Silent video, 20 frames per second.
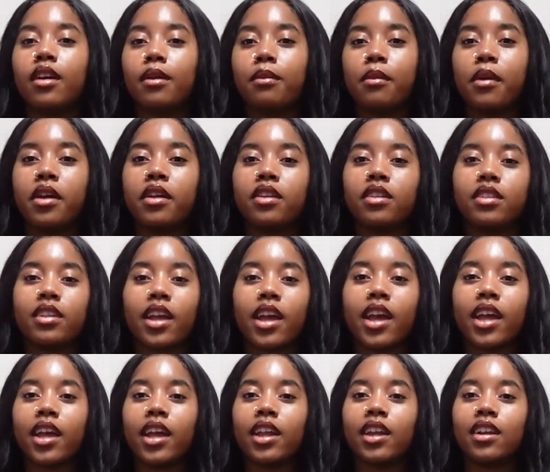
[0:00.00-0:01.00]
be
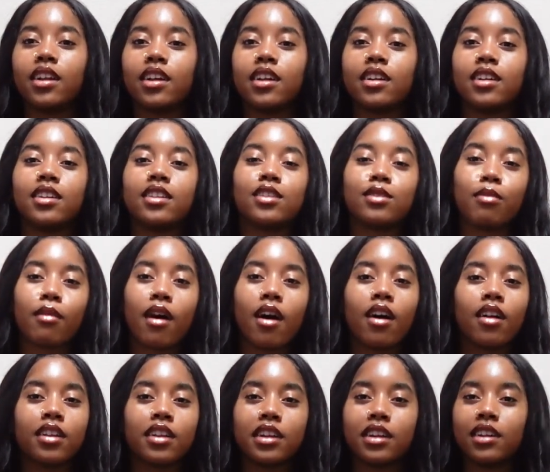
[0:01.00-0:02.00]
entertained, get a good
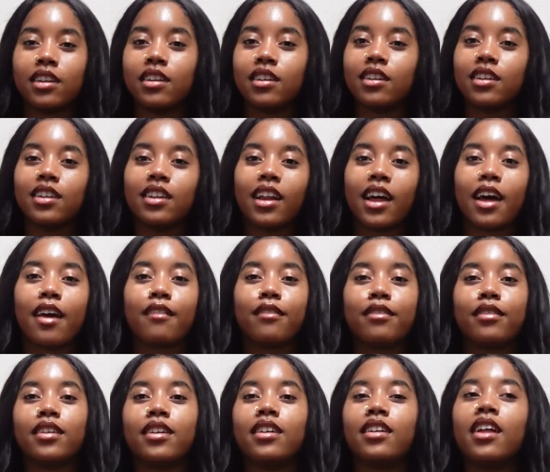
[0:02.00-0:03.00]
smile, get a good
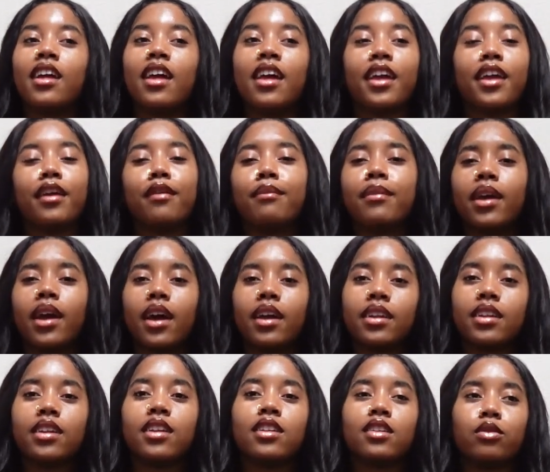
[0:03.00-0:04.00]
laughing, give me
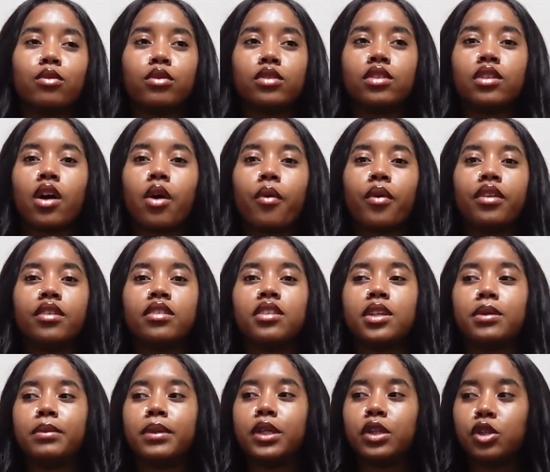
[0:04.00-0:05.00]
ideas of what y'all want to see
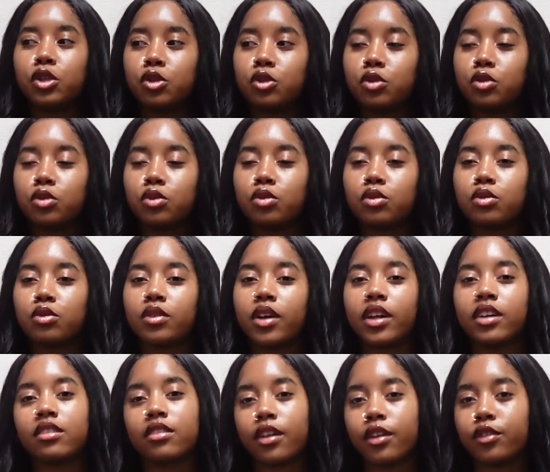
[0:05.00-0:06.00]
me do,
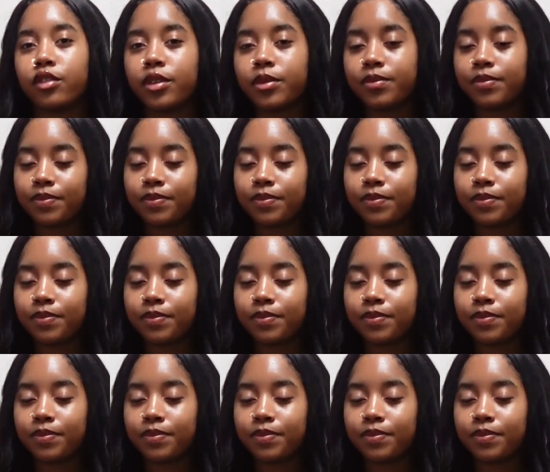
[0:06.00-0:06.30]
etc.